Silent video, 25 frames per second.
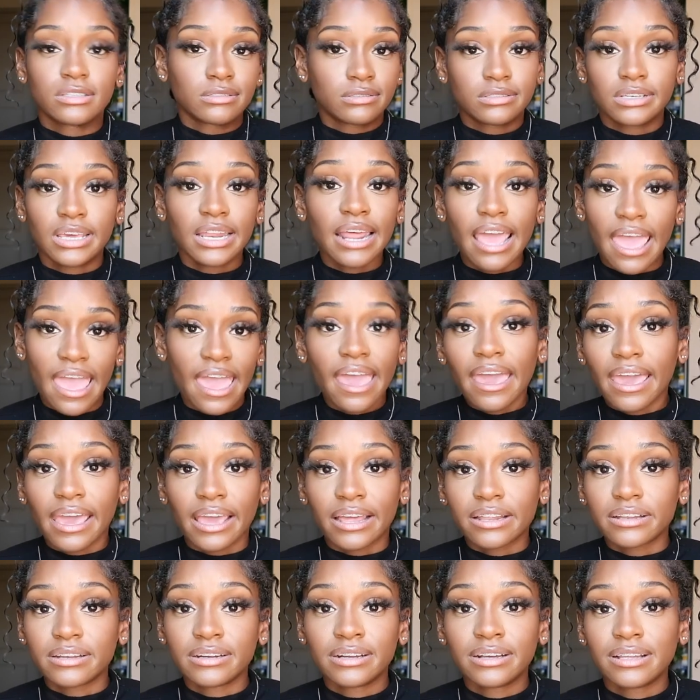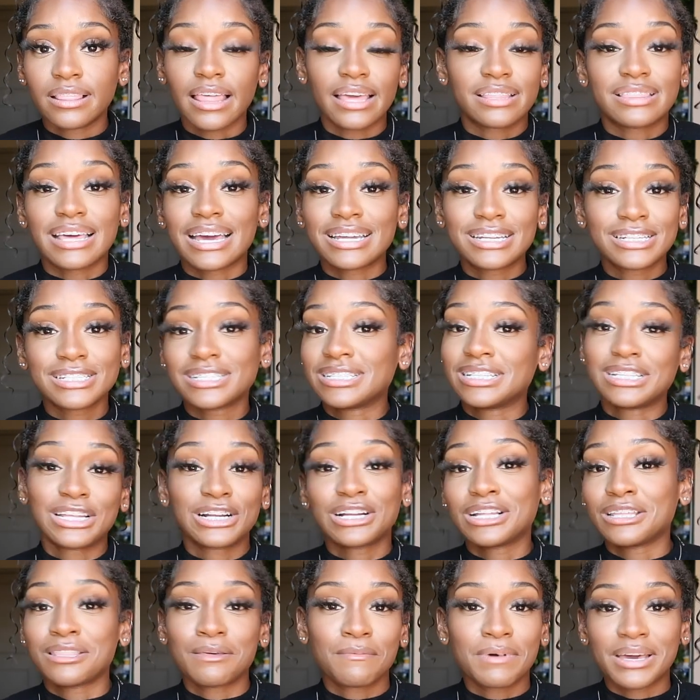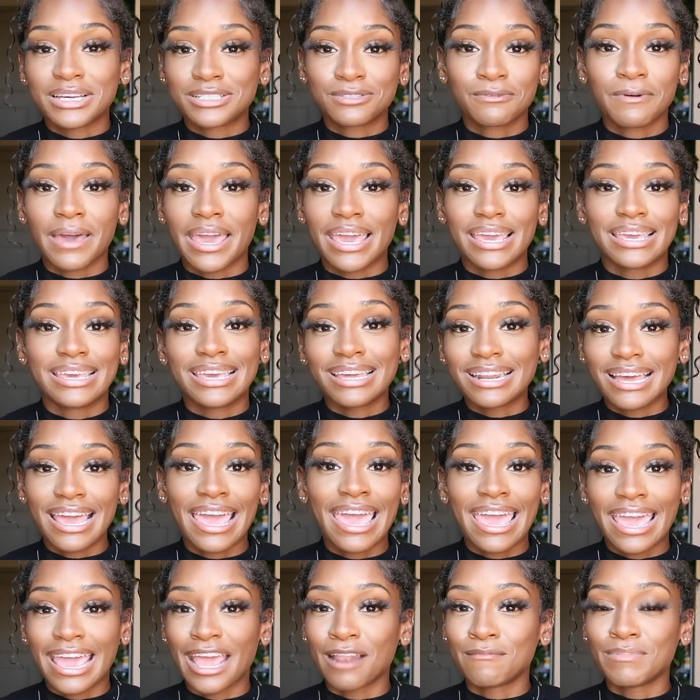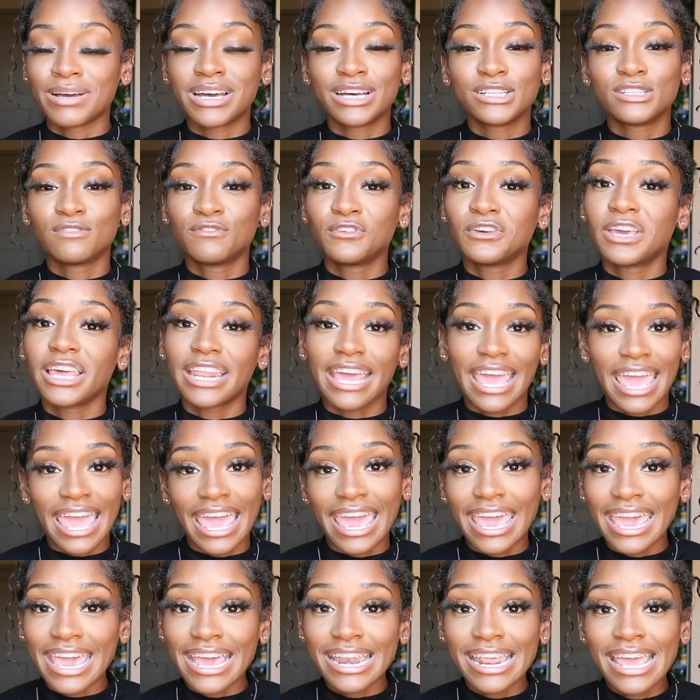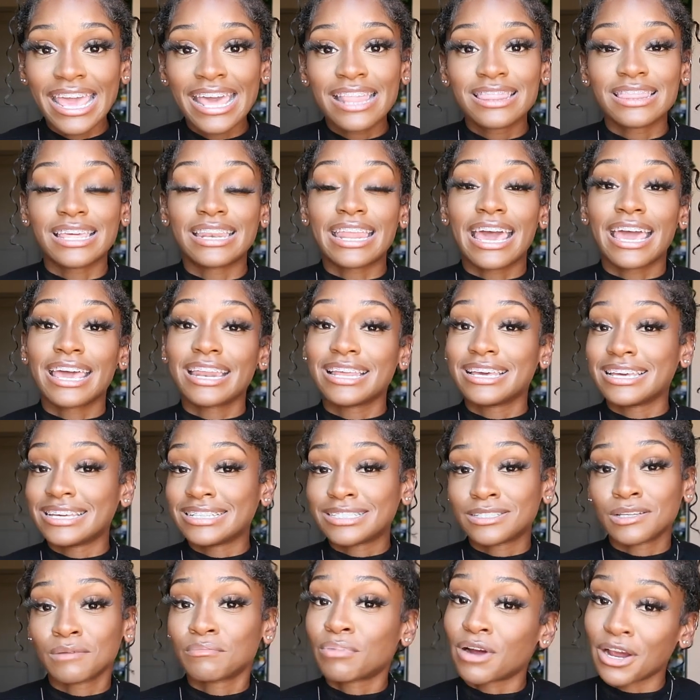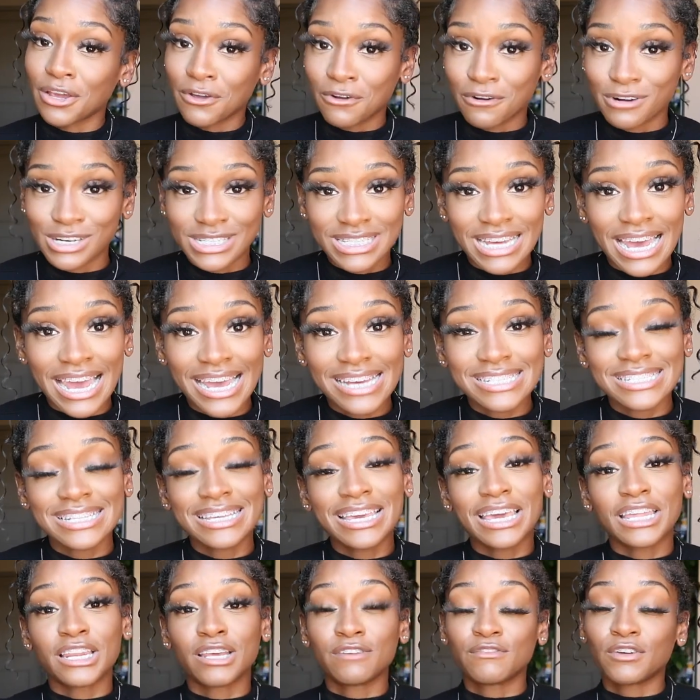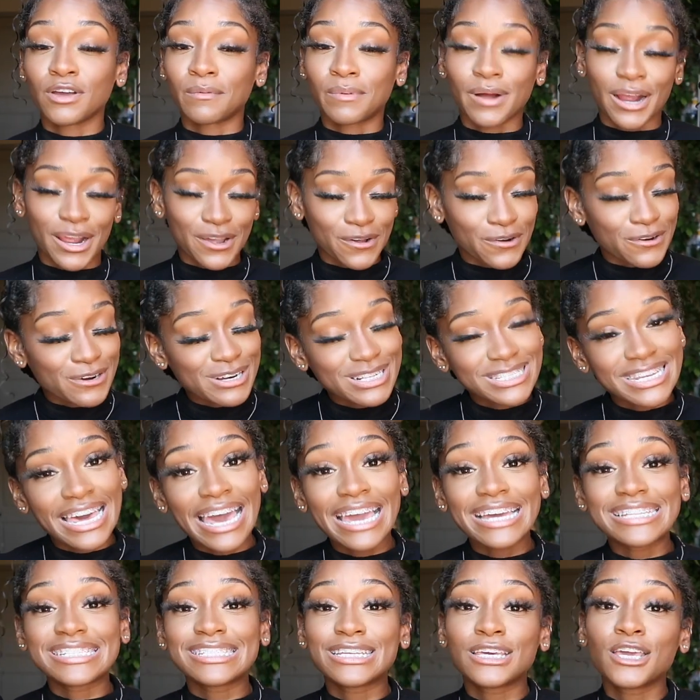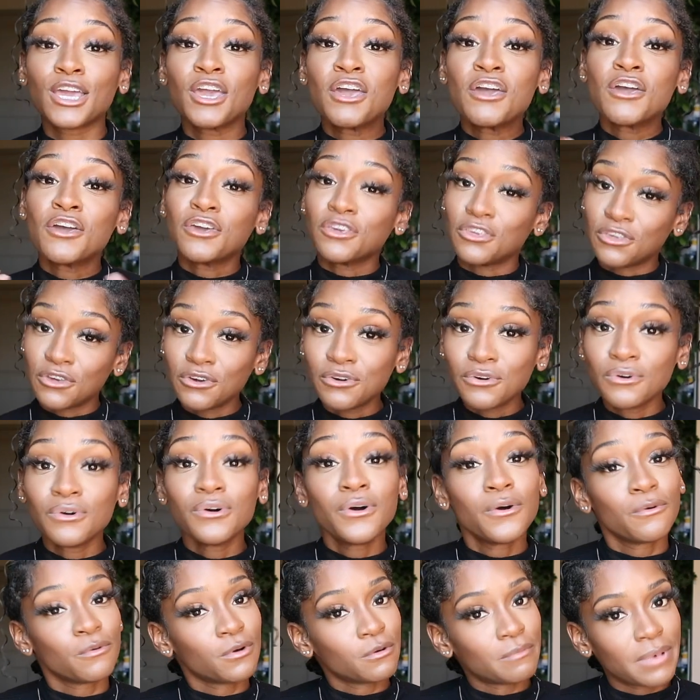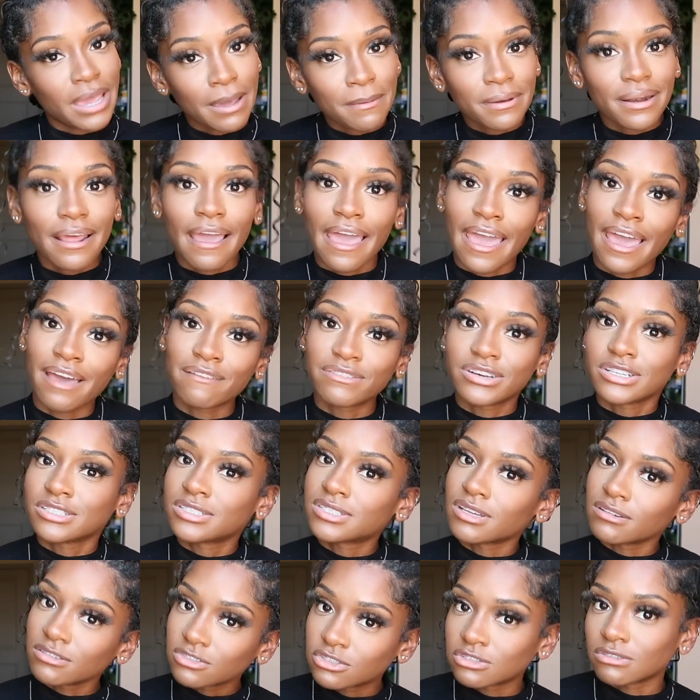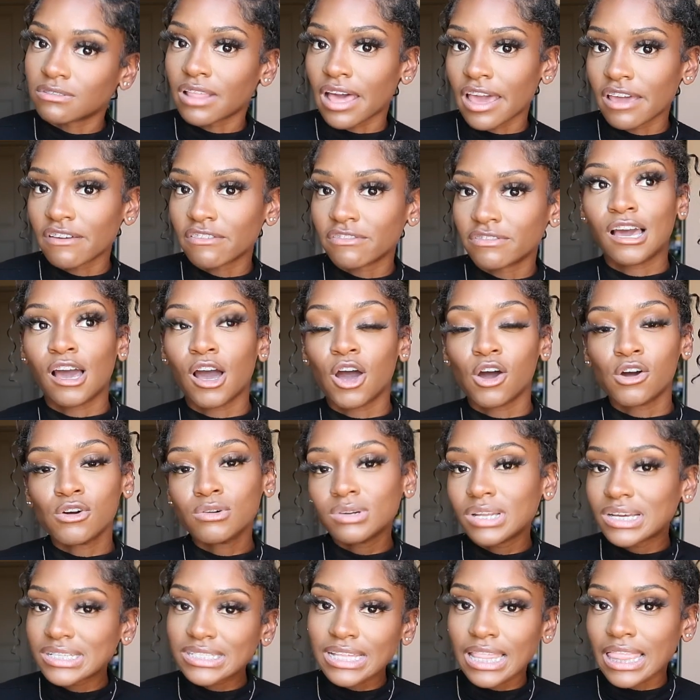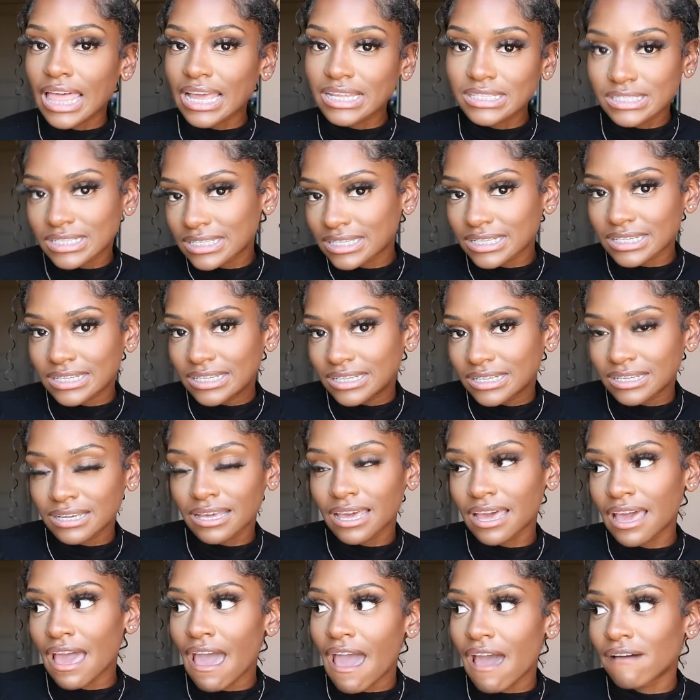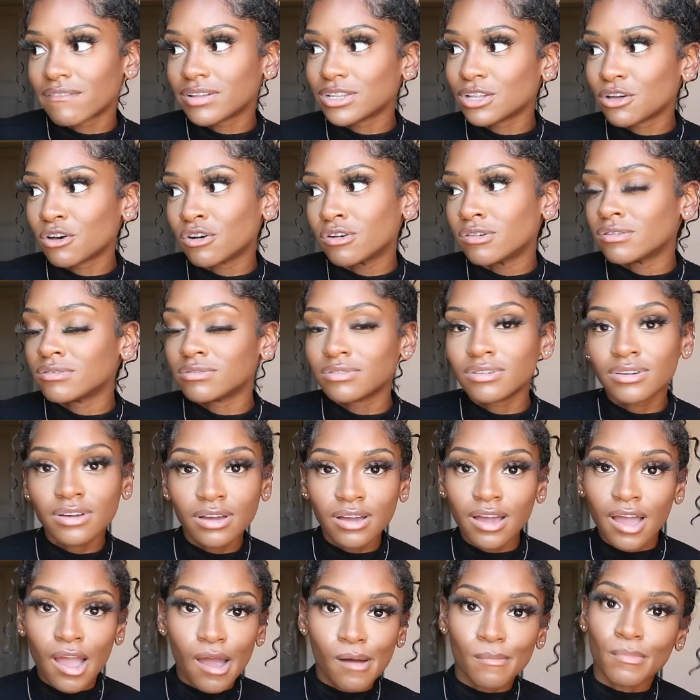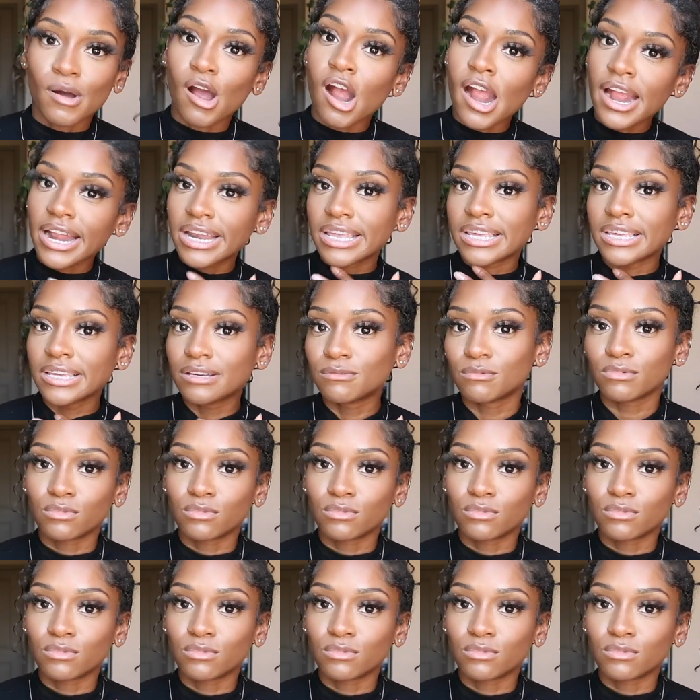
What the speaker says: get ahead. Like that is literally the best way. Get ahead, because if you get ahead, then that is prioritizing, and if you're prioritizing, you will be able to have a social life. Who doesn't like to have a little party